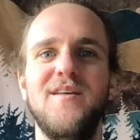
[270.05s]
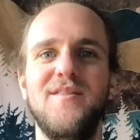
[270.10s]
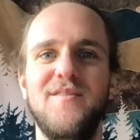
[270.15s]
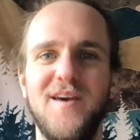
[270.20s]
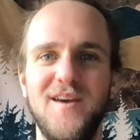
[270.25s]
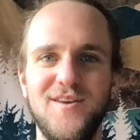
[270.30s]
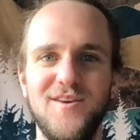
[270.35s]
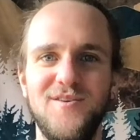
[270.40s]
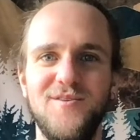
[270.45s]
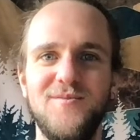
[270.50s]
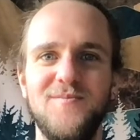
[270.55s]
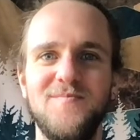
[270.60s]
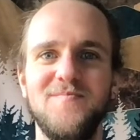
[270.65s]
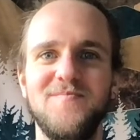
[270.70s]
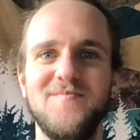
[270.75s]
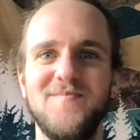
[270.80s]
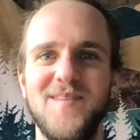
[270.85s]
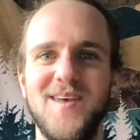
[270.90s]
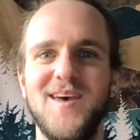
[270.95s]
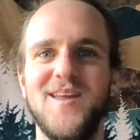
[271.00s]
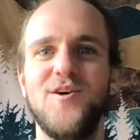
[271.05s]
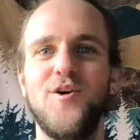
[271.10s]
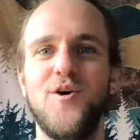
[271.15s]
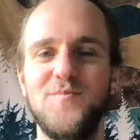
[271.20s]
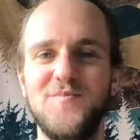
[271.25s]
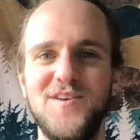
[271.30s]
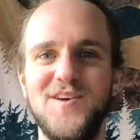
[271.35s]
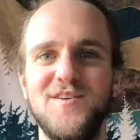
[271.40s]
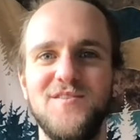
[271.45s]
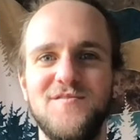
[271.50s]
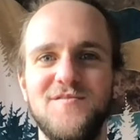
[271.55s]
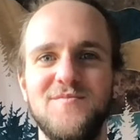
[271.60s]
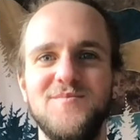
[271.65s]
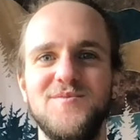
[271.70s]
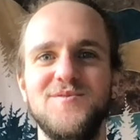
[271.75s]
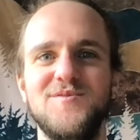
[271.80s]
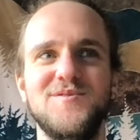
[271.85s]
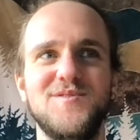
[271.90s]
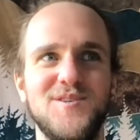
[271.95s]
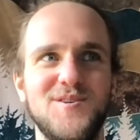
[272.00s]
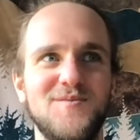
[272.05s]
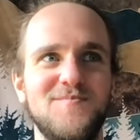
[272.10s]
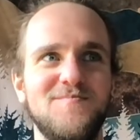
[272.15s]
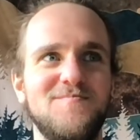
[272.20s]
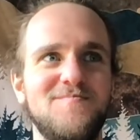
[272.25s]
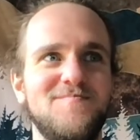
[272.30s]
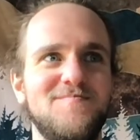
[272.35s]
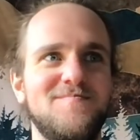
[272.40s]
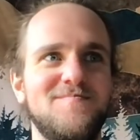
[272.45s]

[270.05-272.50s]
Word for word: Thank you and hope to hear from you soon.